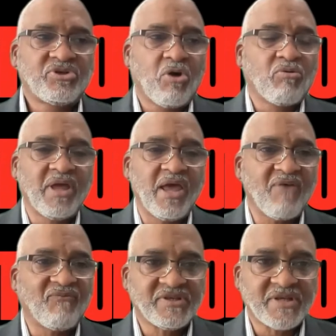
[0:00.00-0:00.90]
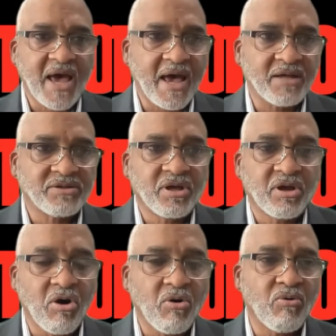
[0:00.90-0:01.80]
totally emphasize the
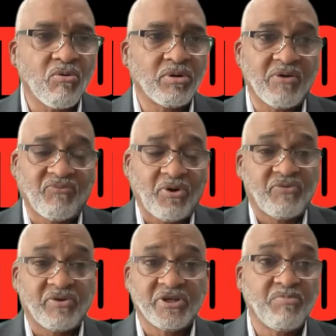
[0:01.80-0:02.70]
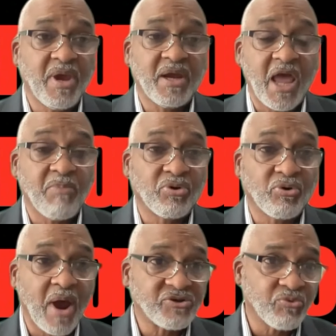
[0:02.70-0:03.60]
goal of, first of all, just being able to
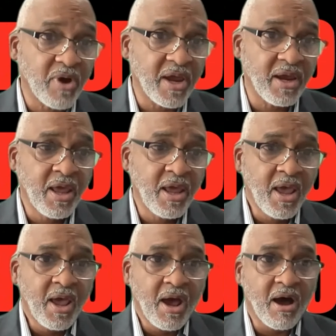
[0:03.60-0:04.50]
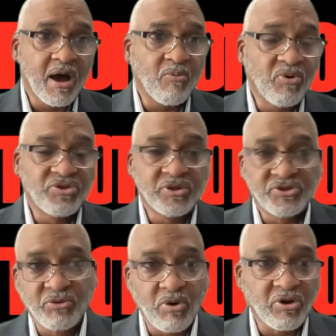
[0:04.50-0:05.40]
graduate with the
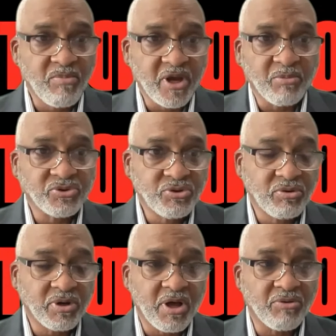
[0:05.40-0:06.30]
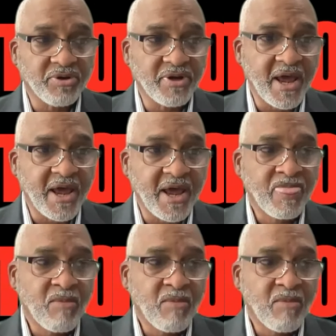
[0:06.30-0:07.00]
zero to minimum student loan debt,